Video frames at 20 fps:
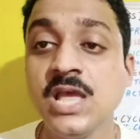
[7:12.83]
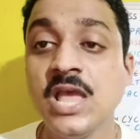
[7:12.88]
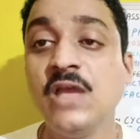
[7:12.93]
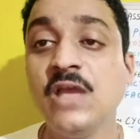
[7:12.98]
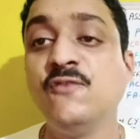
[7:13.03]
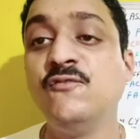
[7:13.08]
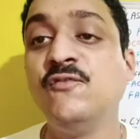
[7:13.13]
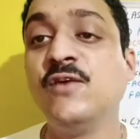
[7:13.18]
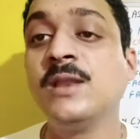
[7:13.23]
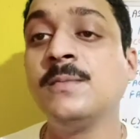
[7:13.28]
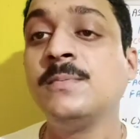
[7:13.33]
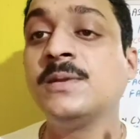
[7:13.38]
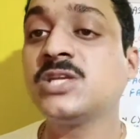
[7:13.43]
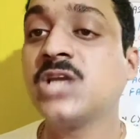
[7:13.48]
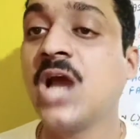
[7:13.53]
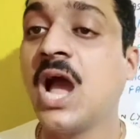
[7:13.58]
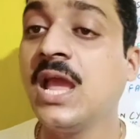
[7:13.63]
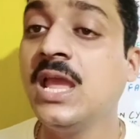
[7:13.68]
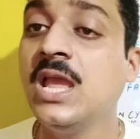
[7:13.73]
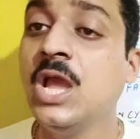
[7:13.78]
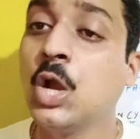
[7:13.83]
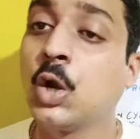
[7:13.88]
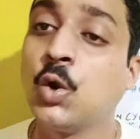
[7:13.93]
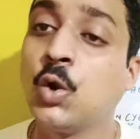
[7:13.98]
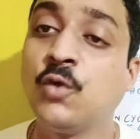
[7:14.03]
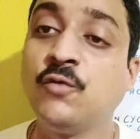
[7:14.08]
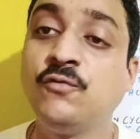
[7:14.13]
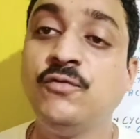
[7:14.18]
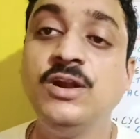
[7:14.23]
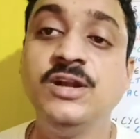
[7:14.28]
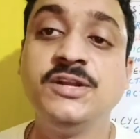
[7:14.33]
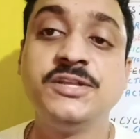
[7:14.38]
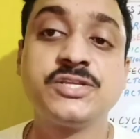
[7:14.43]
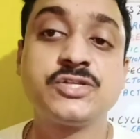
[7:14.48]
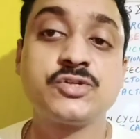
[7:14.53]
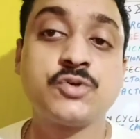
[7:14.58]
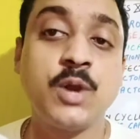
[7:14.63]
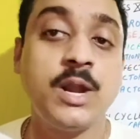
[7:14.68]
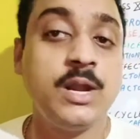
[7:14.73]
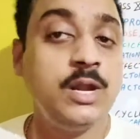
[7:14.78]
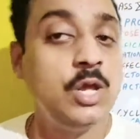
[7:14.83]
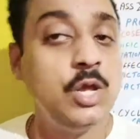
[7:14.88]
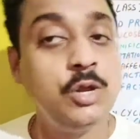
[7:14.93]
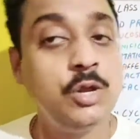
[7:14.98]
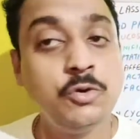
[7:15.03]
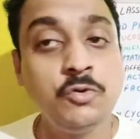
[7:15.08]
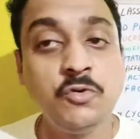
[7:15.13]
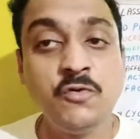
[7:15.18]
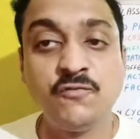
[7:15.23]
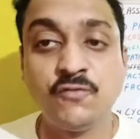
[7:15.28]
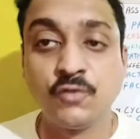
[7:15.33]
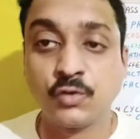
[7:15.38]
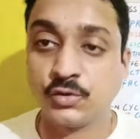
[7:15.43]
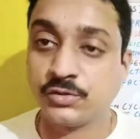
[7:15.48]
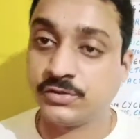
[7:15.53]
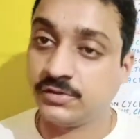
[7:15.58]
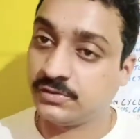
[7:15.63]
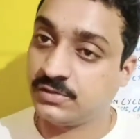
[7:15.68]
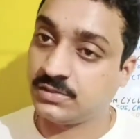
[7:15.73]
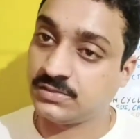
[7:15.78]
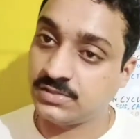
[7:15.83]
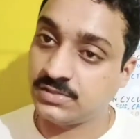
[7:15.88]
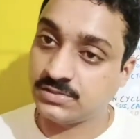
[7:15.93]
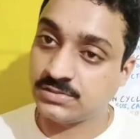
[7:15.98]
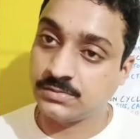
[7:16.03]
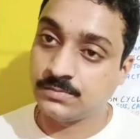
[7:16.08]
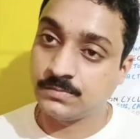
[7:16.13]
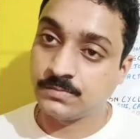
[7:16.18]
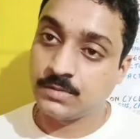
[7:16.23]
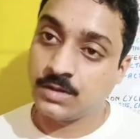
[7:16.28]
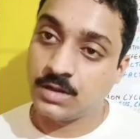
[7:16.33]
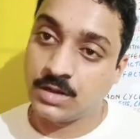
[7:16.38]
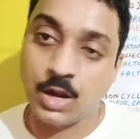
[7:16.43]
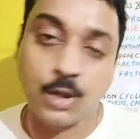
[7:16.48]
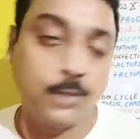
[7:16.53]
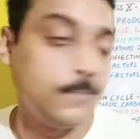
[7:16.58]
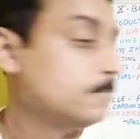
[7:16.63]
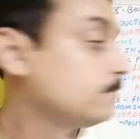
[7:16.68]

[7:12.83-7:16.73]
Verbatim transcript: If very much high, chlorophyll destroyed, no photosynthesis. Now,